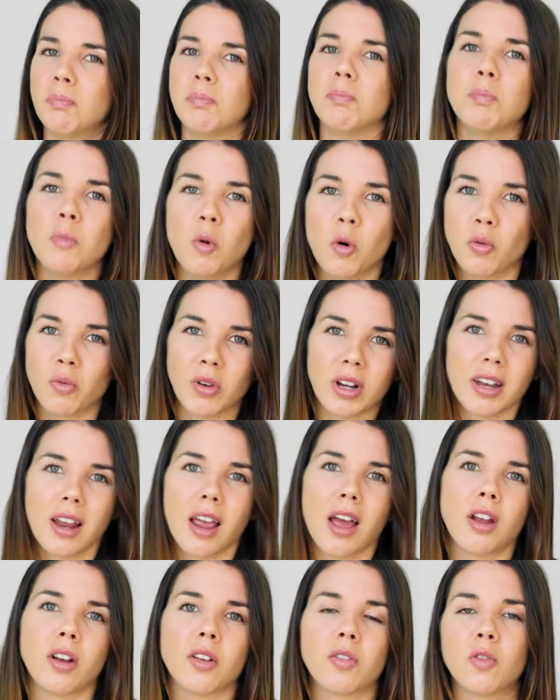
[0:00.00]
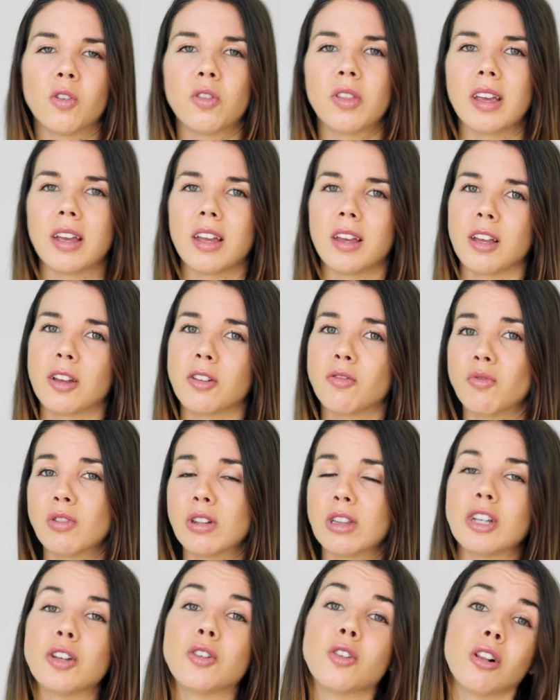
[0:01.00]
more renowned for their
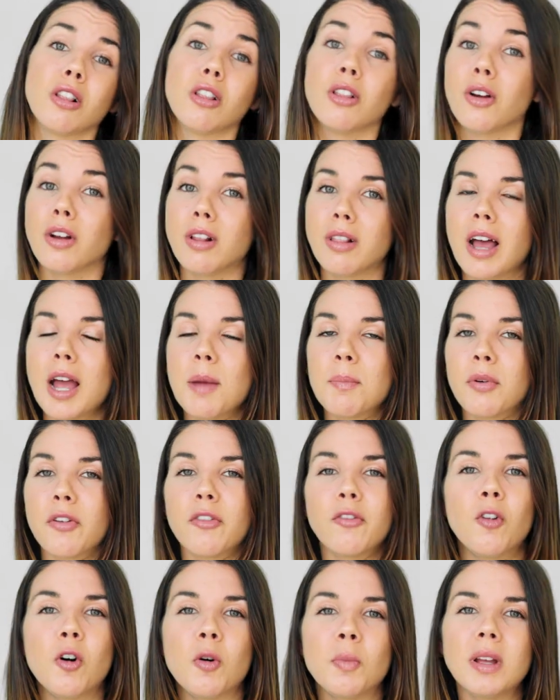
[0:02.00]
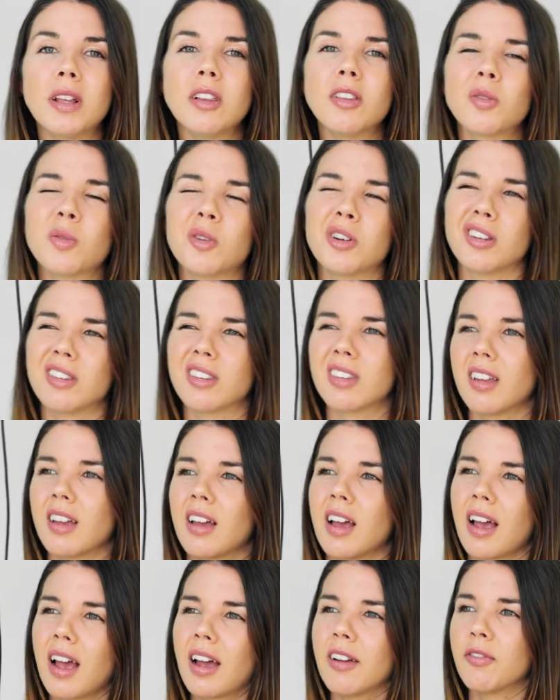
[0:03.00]
really good low light performance, whereas
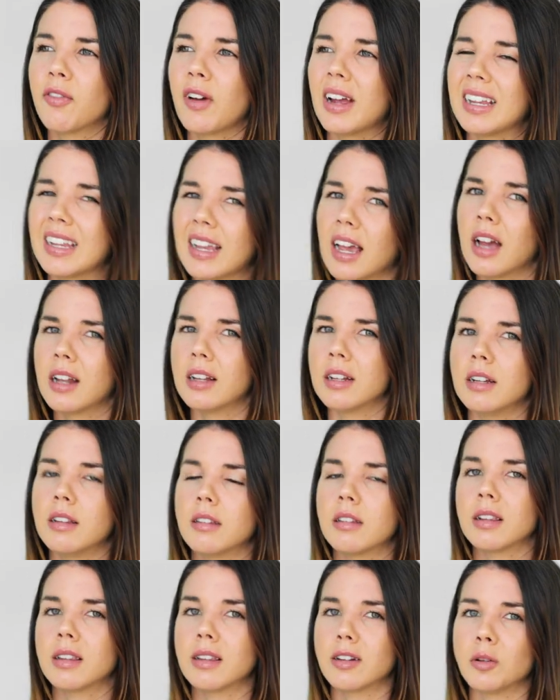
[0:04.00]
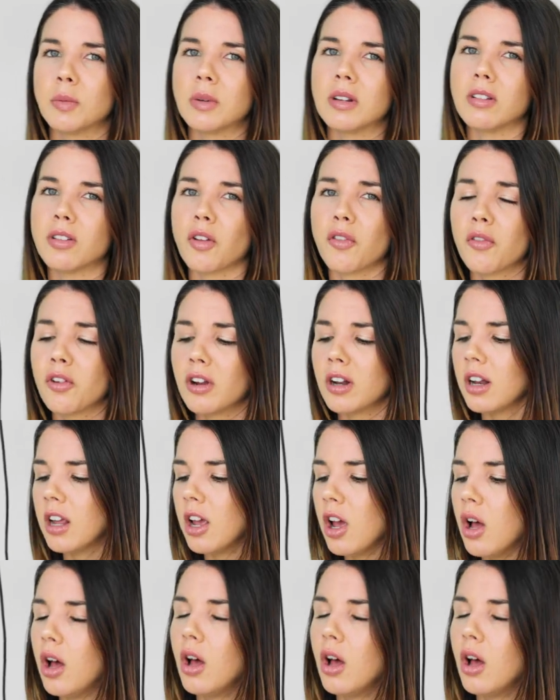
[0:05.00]
I find Canon is a little bit different.